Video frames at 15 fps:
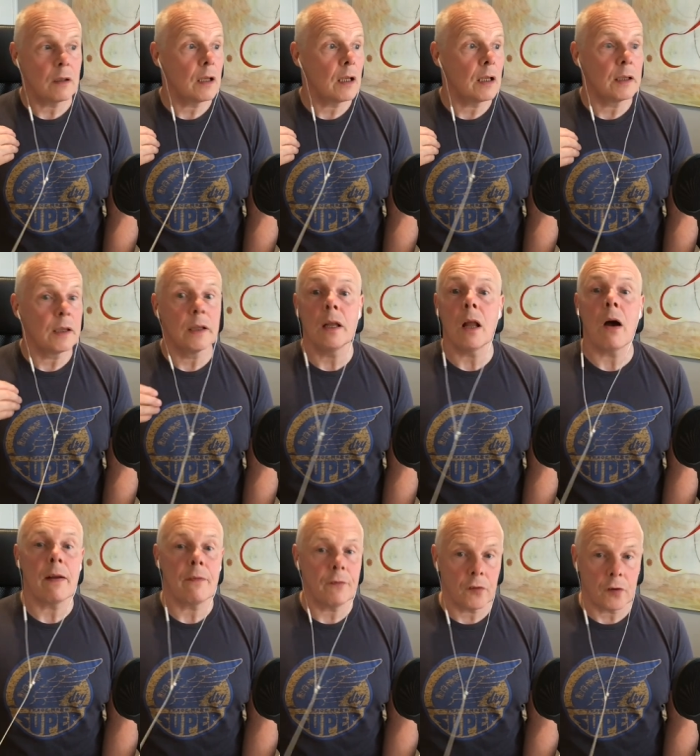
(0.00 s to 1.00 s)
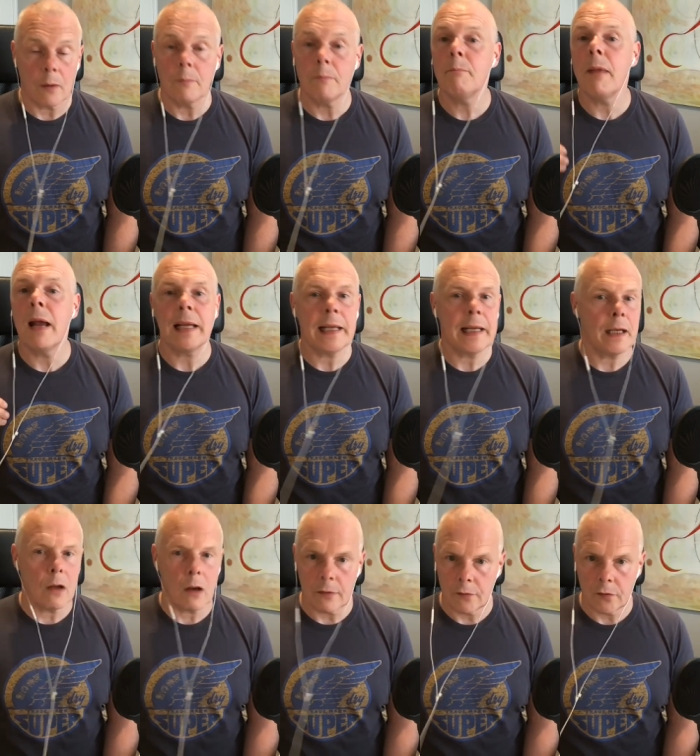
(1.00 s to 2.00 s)
a lifetime, many
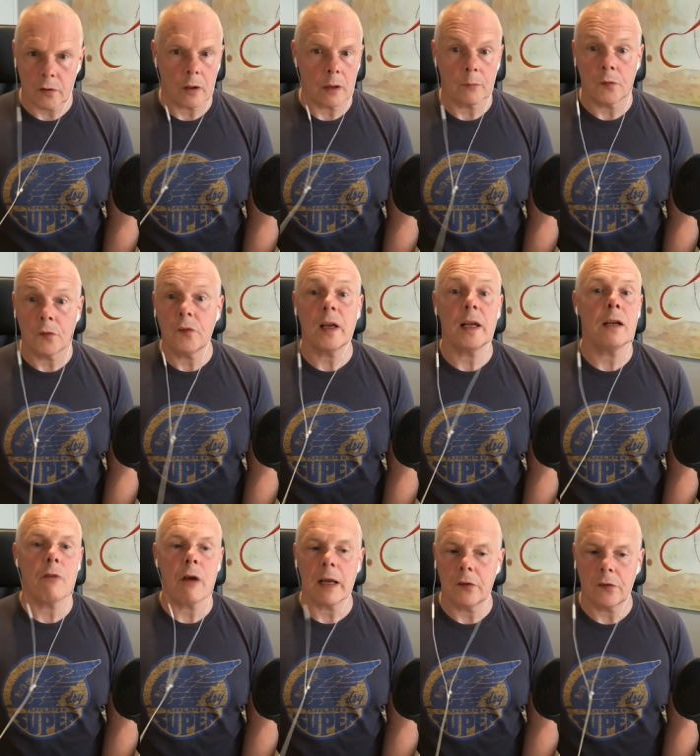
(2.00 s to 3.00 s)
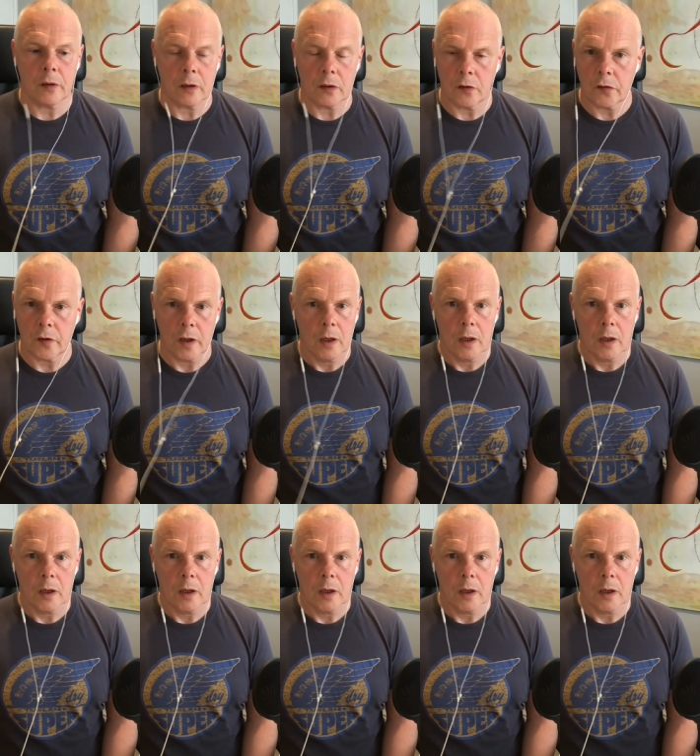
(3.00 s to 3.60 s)
lifetimes, generations